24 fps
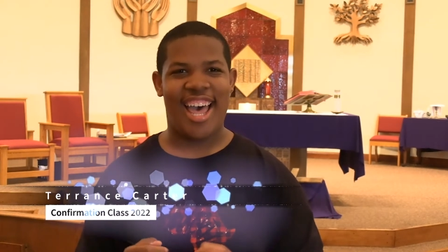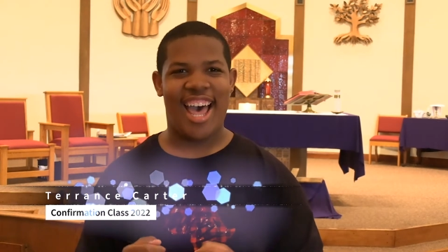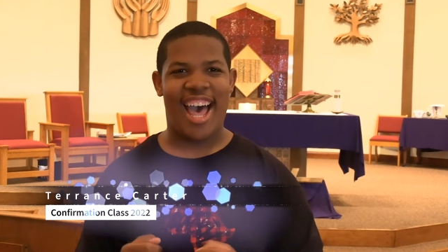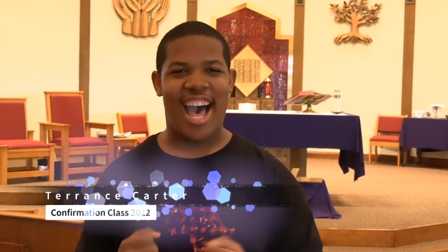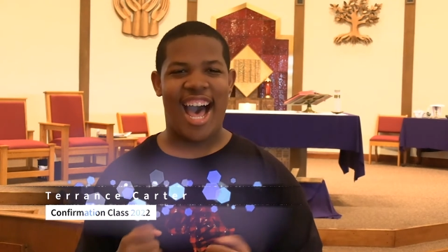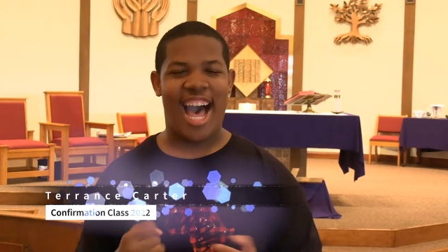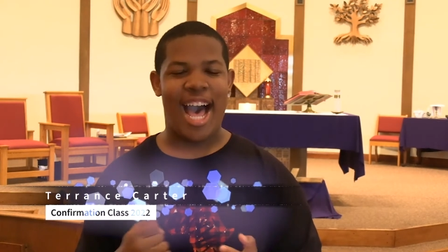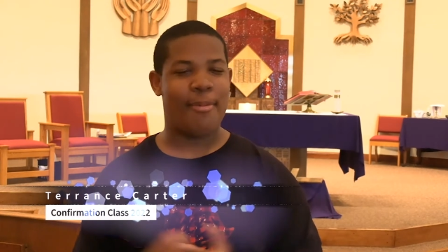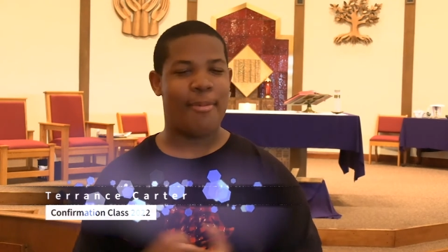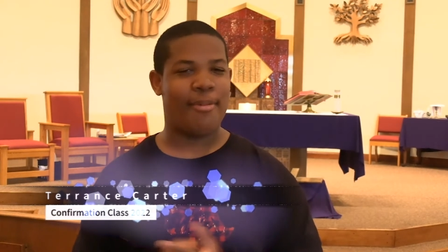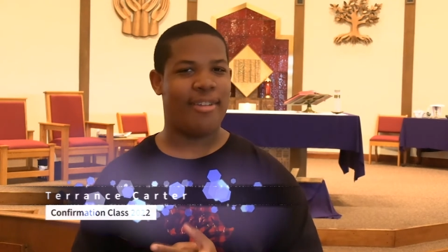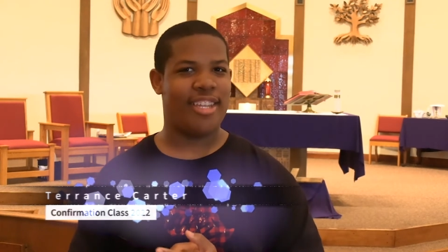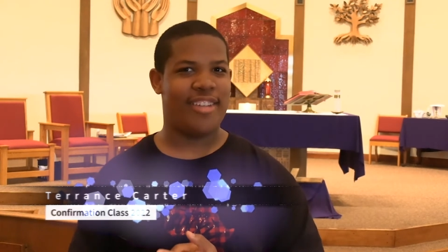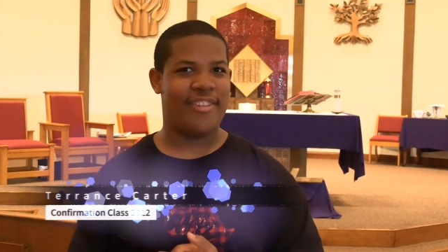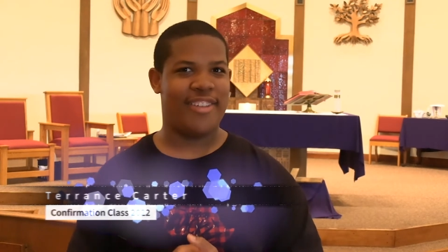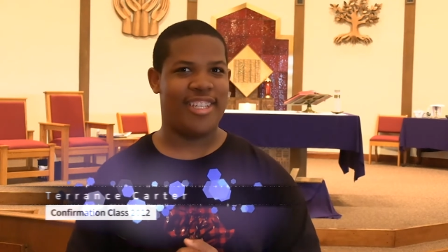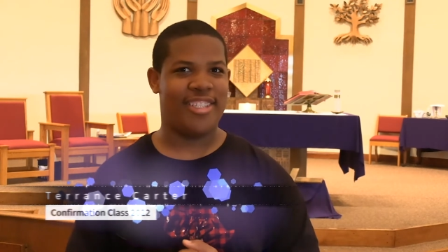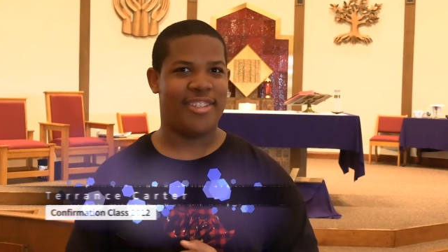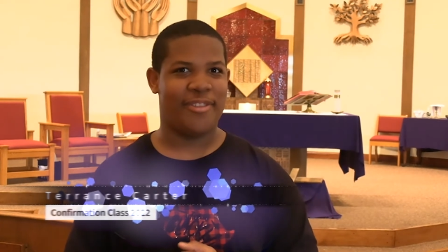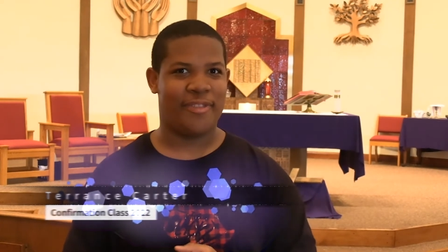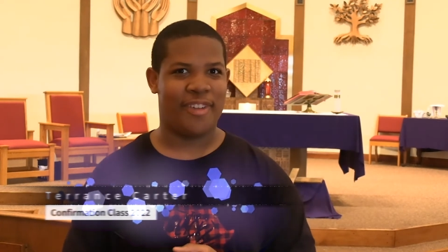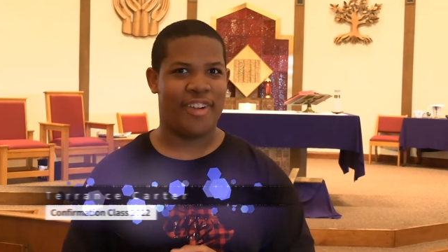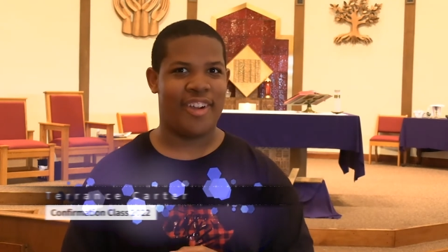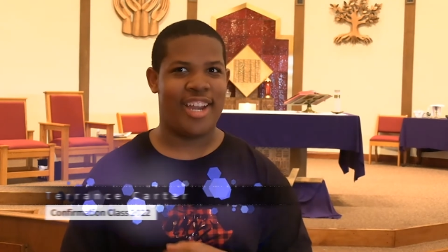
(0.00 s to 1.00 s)
I believe he's a
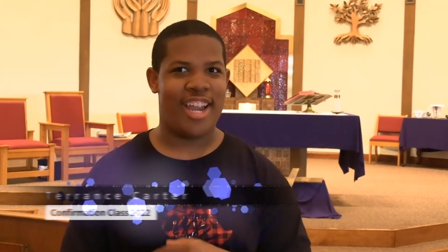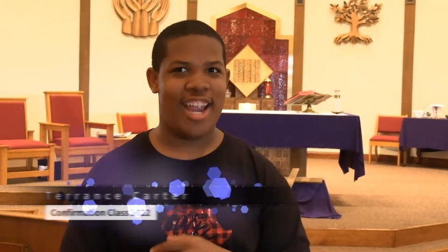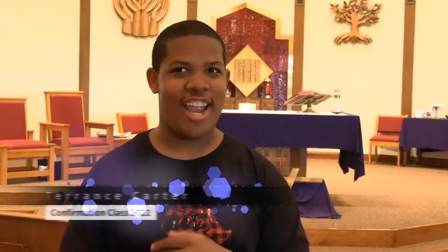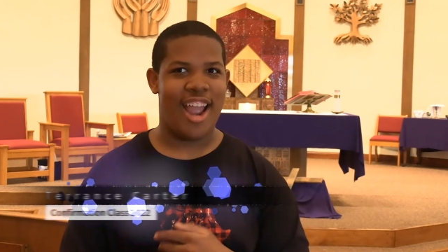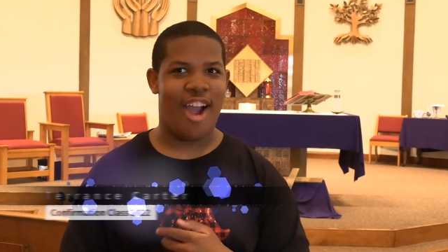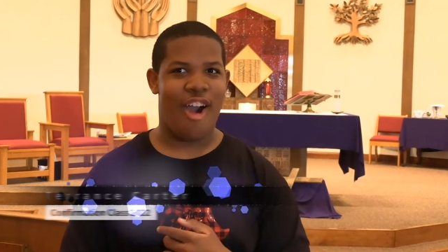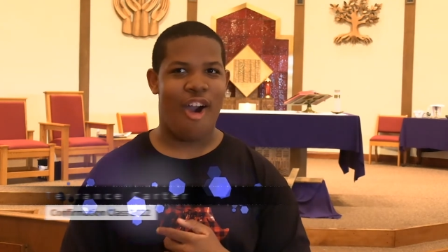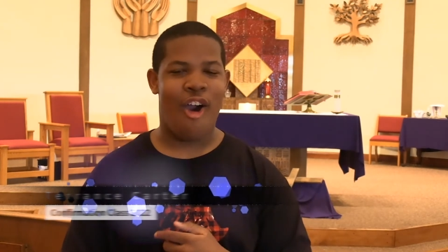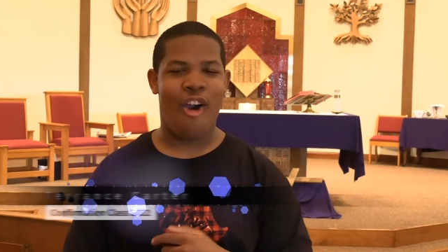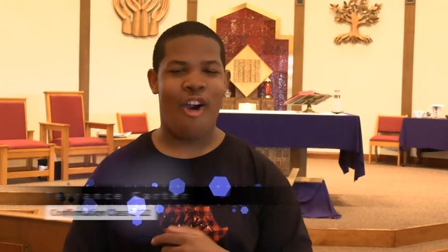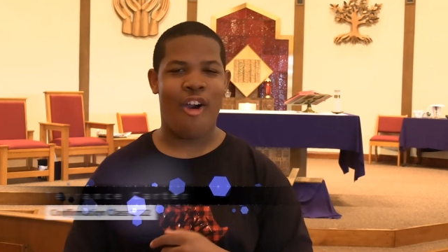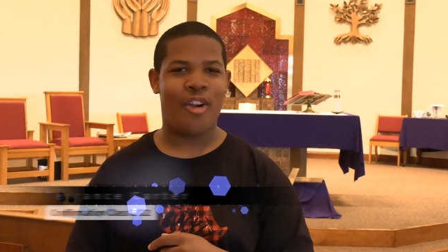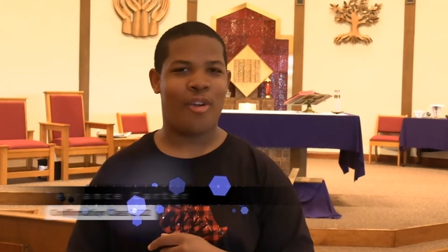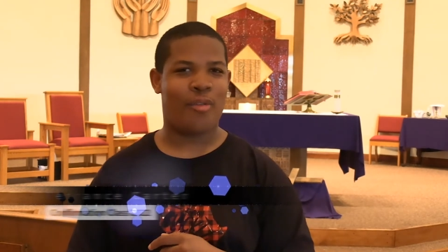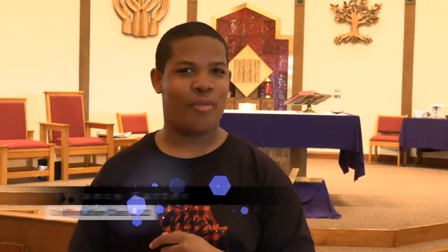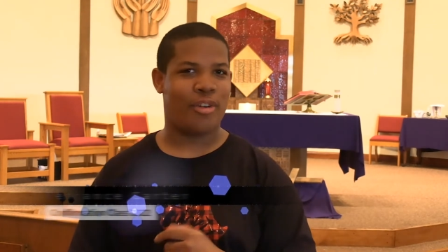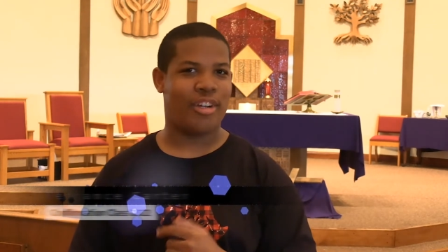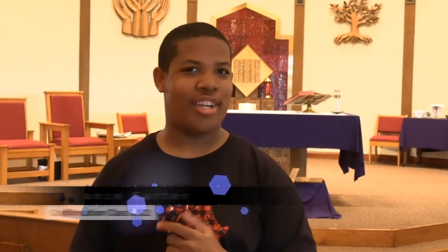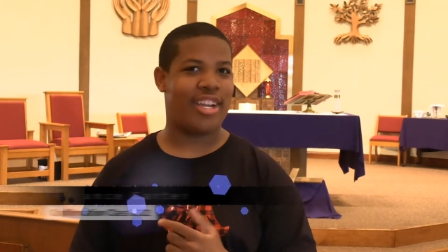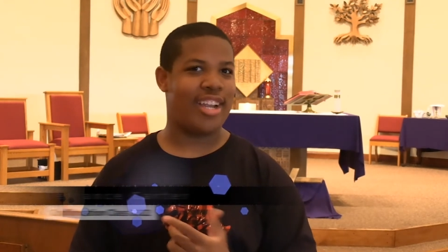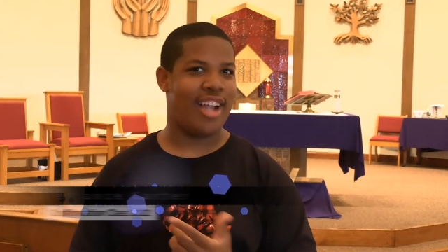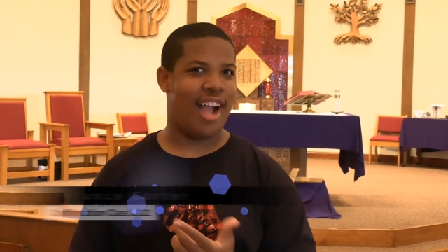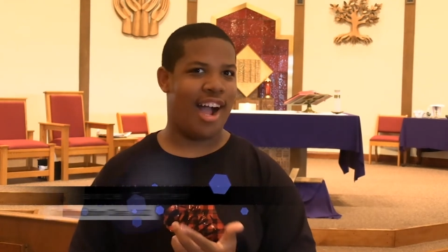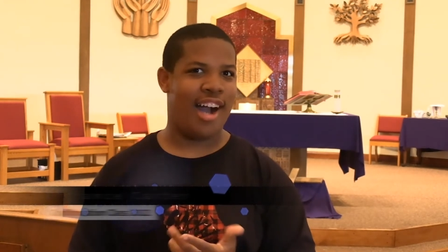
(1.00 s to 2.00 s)
very
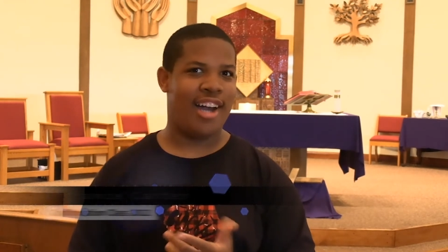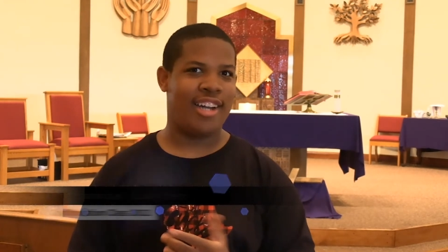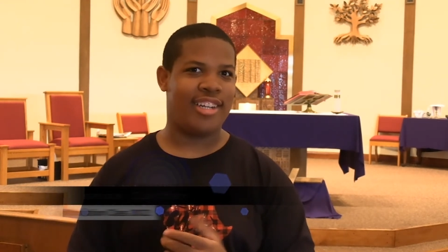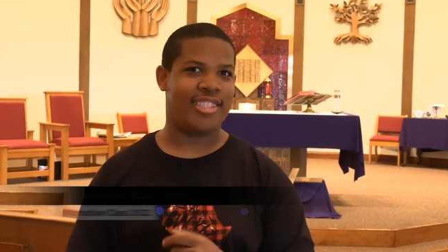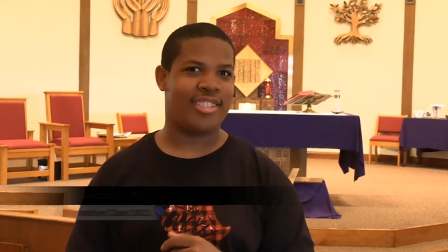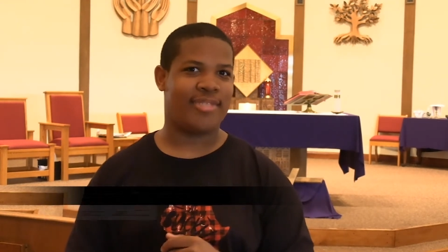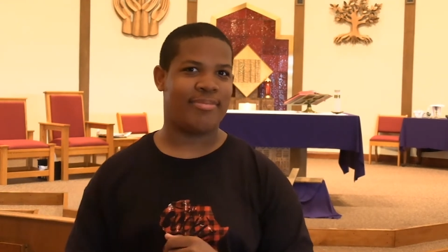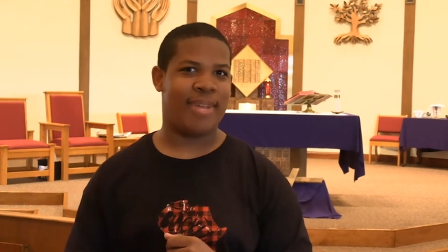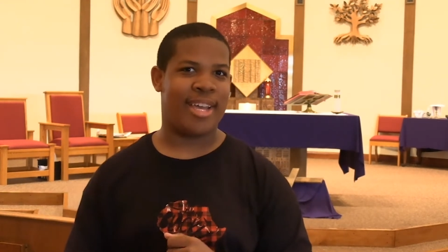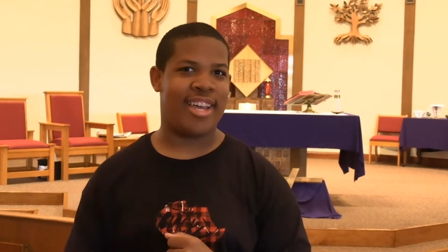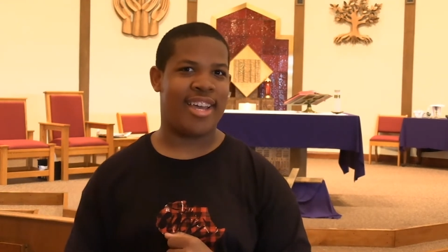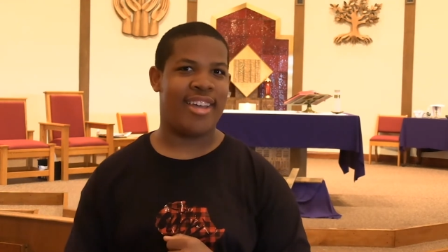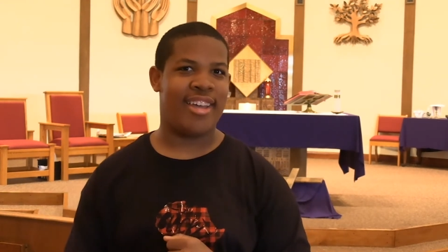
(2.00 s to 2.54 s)
hardworking, honest man.